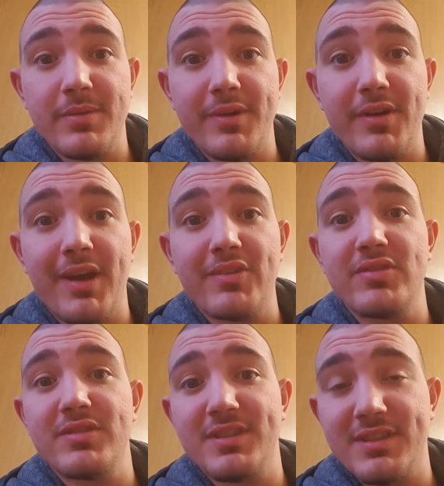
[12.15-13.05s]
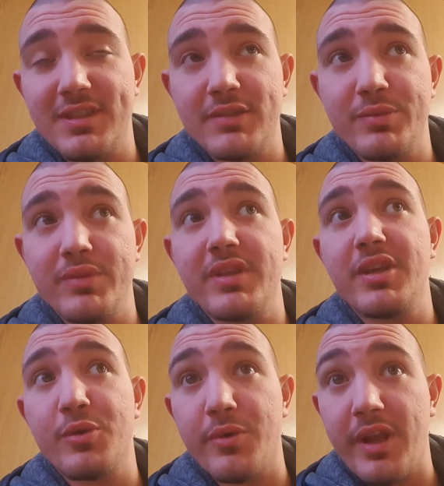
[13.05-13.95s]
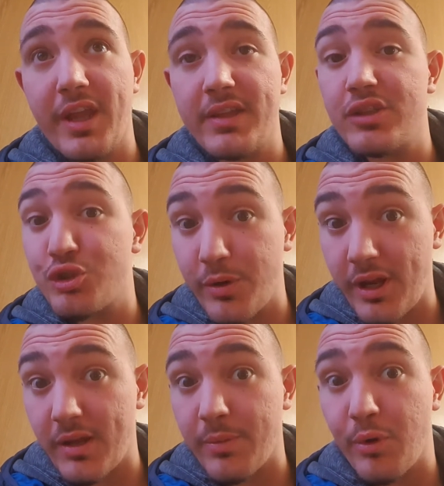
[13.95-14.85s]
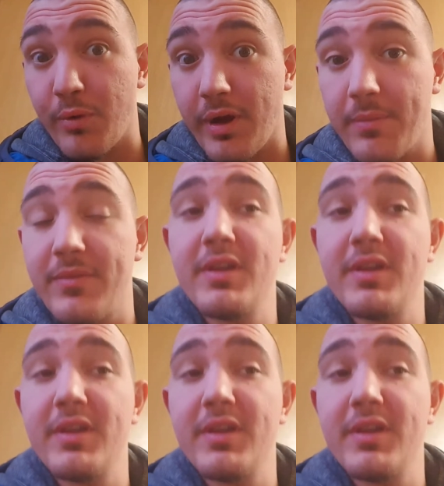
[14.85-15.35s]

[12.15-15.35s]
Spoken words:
about how to successfully create a training program.